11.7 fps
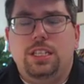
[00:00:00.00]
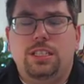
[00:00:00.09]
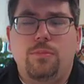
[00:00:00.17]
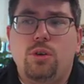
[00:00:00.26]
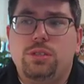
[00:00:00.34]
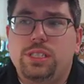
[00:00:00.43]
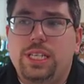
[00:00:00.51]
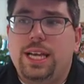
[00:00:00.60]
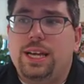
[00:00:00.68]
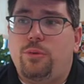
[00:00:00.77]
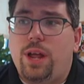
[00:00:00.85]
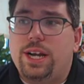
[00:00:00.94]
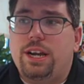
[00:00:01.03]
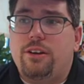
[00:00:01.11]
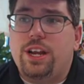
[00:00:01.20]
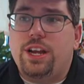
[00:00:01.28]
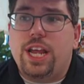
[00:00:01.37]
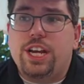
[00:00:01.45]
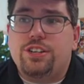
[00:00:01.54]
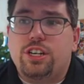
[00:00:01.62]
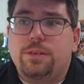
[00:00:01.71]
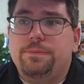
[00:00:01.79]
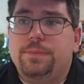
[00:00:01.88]
it's mostly hereditary in
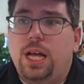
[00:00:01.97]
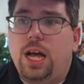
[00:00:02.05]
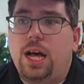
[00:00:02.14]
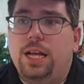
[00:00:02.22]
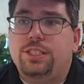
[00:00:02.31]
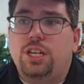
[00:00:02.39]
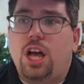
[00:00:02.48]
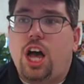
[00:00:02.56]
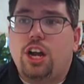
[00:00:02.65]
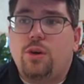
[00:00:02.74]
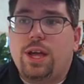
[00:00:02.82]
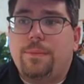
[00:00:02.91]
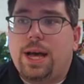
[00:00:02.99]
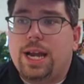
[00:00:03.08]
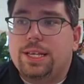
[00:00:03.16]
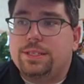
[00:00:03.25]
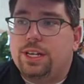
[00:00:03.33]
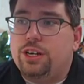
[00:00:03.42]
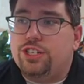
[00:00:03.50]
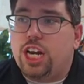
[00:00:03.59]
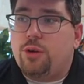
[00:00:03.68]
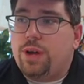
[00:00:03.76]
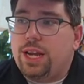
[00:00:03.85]
nature. It's in autoantibodies that are
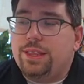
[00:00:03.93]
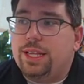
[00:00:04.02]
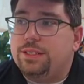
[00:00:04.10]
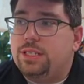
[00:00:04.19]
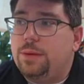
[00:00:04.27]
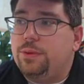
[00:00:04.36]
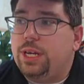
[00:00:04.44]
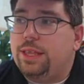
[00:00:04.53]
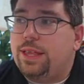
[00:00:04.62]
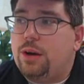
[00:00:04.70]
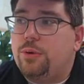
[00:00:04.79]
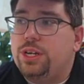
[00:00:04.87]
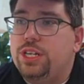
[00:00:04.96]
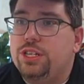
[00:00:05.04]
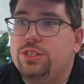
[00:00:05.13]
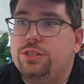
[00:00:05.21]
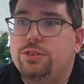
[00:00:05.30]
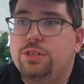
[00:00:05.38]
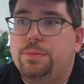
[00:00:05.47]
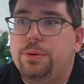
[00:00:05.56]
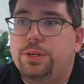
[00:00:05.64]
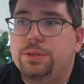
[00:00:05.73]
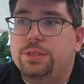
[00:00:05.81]
generated that stimulate thyroid tissue to
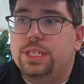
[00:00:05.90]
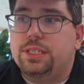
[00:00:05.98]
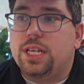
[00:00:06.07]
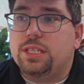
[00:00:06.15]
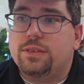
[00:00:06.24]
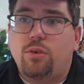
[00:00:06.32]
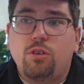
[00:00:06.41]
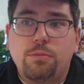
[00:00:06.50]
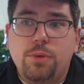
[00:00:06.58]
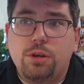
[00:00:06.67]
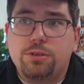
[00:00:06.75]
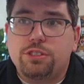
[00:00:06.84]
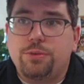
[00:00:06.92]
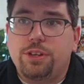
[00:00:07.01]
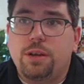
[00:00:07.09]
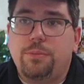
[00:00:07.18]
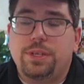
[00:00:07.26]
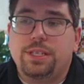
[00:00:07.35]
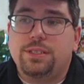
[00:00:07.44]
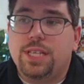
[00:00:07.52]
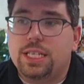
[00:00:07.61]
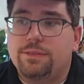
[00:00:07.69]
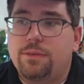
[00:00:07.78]
produce excessive hormones. We end up with
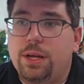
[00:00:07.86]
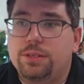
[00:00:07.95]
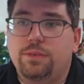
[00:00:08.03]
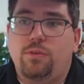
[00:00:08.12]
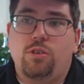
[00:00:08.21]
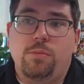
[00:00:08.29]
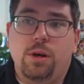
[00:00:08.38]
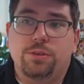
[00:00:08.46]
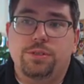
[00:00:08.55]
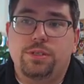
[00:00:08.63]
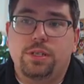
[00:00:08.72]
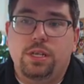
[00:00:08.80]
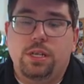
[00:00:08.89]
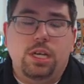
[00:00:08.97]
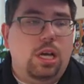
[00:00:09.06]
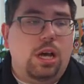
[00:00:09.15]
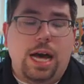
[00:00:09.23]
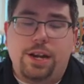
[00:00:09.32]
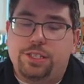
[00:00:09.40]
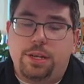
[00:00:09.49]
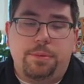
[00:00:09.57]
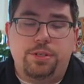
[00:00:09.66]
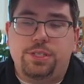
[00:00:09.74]
excessive amounts of hormones. How does
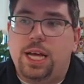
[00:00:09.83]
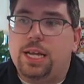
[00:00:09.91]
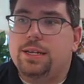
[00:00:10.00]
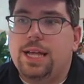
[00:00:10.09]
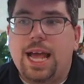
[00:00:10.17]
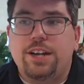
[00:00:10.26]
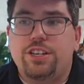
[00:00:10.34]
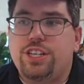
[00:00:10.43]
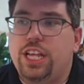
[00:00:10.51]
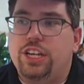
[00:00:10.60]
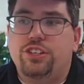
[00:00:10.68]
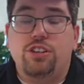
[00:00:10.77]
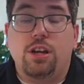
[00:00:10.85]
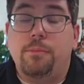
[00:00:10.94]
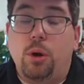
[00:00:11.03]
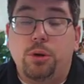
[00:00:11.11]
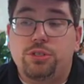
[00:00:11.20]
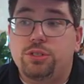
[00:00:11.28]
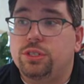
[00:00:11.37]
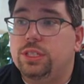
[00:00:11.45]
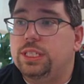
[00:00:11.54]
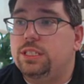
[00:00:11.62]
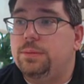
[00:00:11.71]
it present? Agitation,
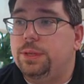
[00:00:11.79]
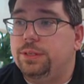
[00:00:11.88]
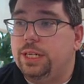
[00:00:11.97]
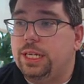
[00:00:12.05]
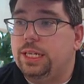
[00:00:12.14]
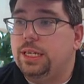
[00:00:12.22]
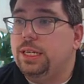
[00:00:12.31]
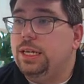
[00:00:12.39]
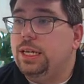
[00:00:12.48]
emotional instability,